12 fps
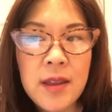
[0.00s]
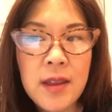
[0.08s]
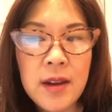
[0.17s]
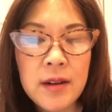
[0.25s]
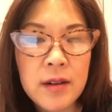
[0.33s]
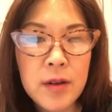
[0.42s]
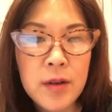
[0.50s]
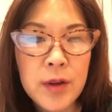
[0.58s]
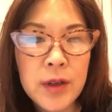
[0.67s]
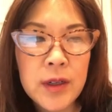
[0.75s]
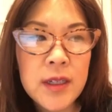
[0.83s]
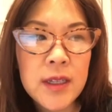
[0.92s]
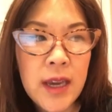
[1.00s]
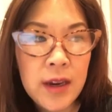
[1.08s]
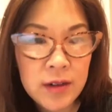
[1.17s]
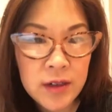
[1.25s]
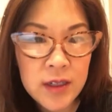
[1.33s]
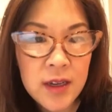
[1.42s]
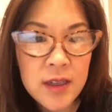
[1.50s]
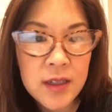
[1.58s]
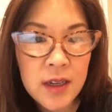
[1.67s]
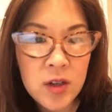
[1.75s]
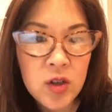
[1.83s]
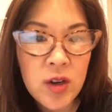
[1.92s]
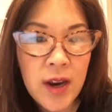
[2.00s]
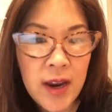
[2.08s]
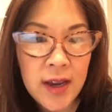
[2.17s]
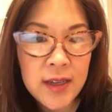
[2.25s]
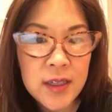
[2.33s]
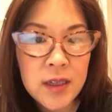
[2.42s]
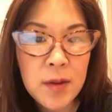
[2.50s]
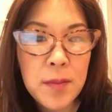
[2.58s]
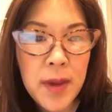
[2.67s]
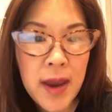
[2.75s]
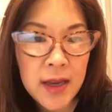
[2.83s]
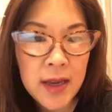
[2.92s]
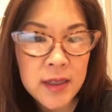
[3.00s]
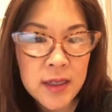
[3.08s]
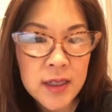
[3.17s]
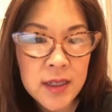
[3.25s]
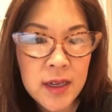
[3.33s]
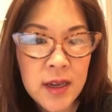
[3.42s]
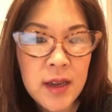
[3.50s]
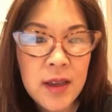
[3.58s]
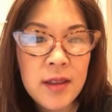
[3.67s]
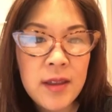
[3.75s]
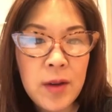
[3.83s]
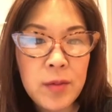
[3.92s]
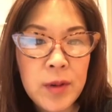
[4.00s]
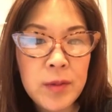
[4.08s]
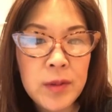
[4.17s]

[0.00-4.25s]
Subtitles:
that are scarce, such as masks that we will